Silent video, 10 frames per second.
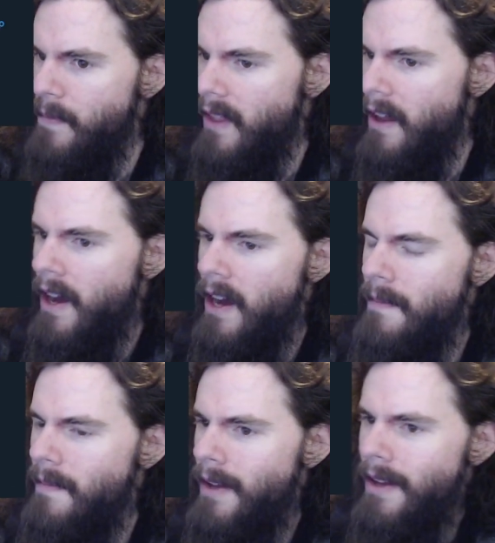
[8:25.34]

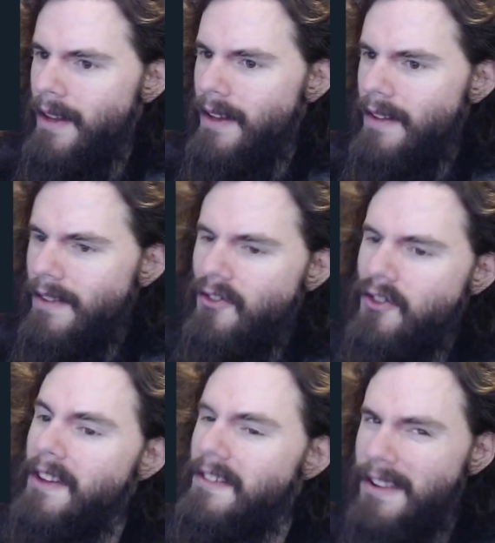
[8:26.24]
Um,
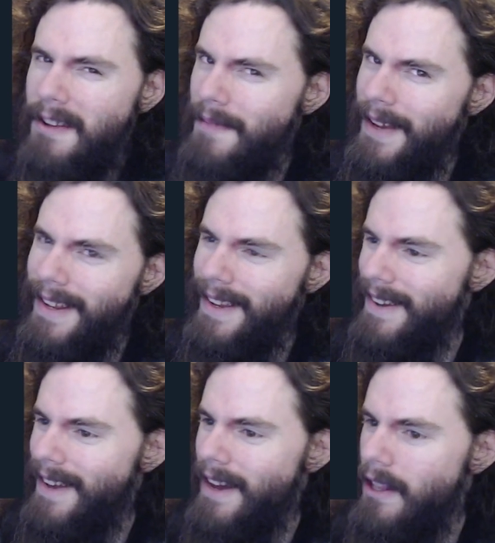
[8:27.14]
trusted media,
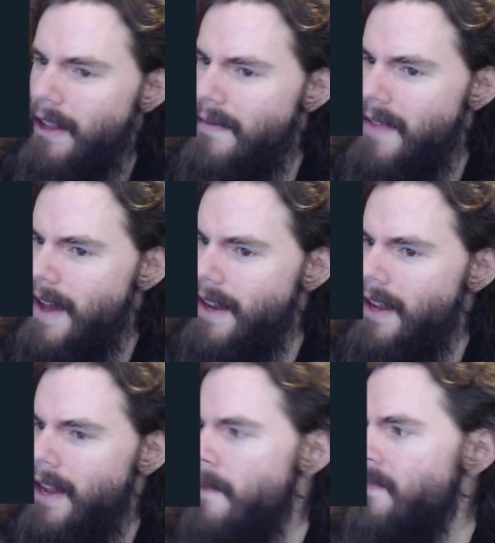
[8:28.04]
gotta love that.
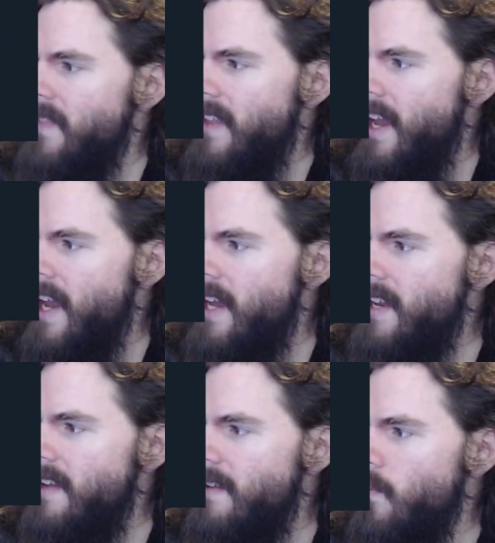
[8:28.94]

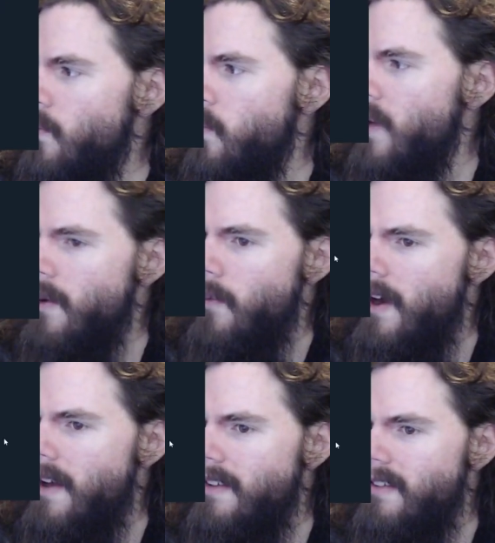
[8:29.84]
And what it
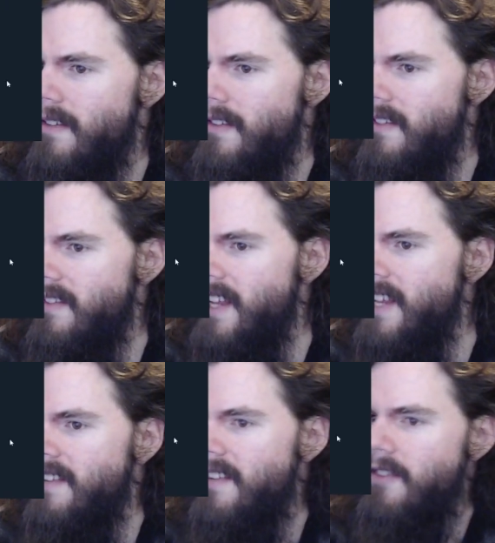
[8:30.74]
was,
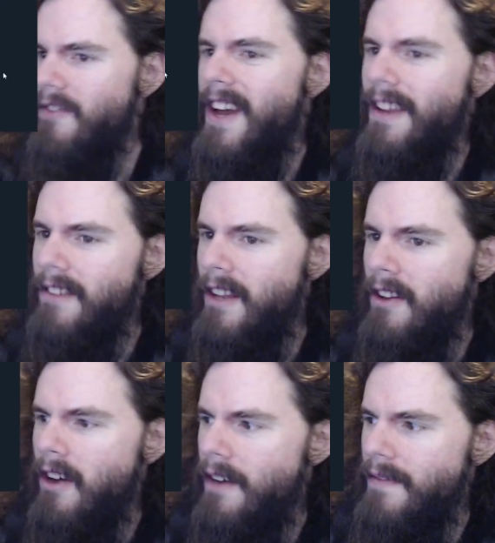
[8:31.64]
CDC's vaccine
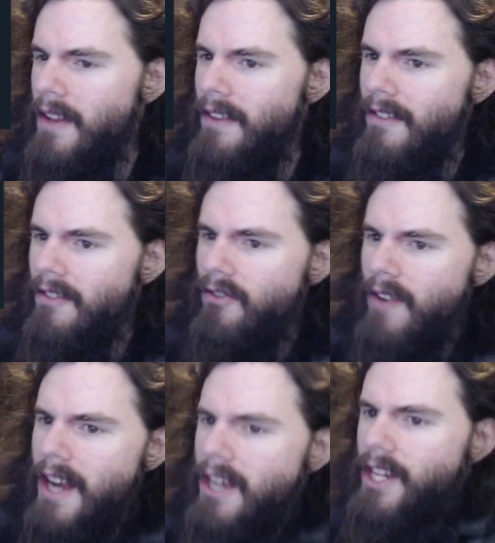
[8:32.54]
confidence
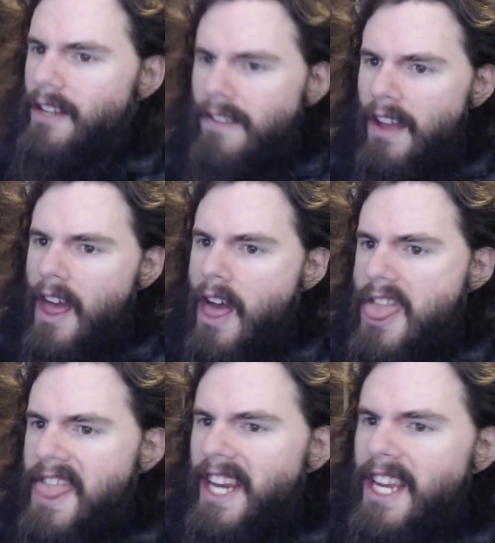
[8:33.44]
strategist
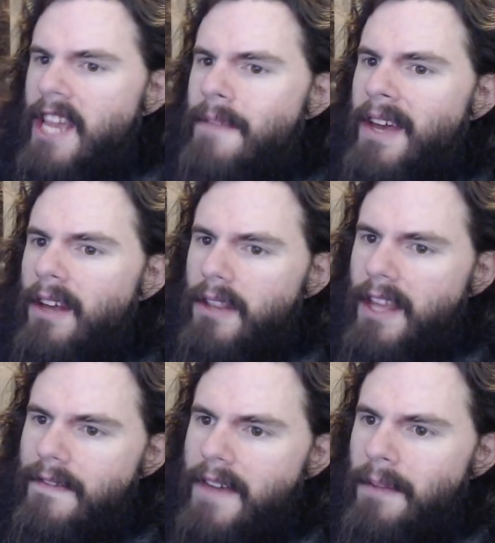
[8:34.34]
then emailed the
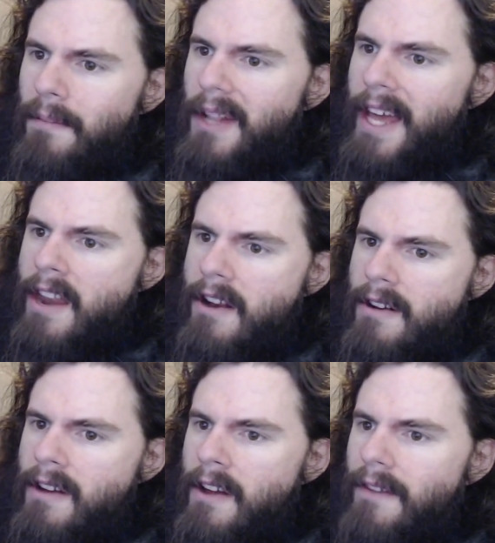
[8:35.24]
event planner
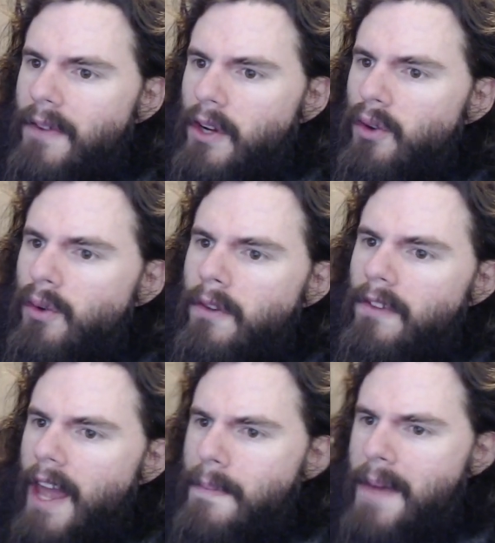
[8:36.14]
for Google's
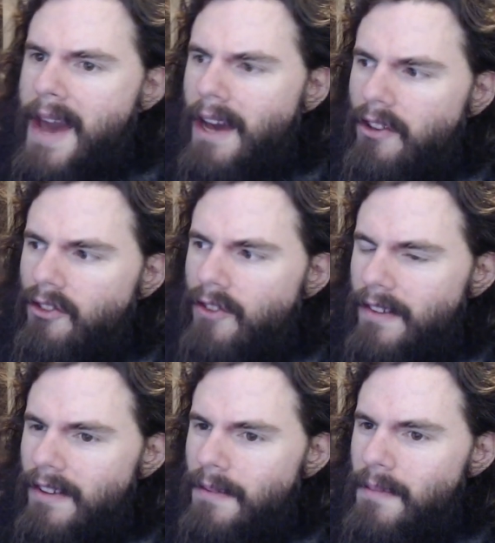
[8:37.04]
APAC
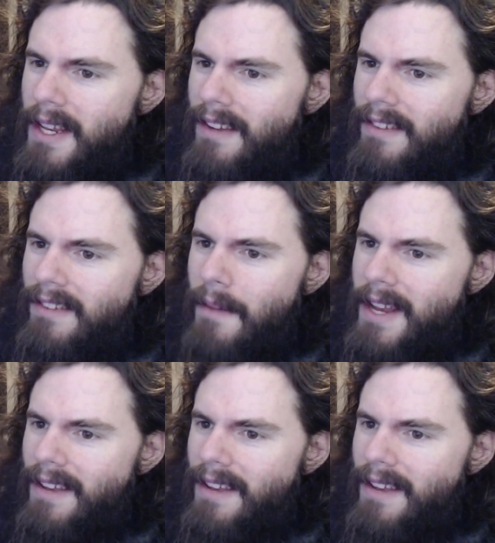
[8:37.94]
Trusted Media Summit,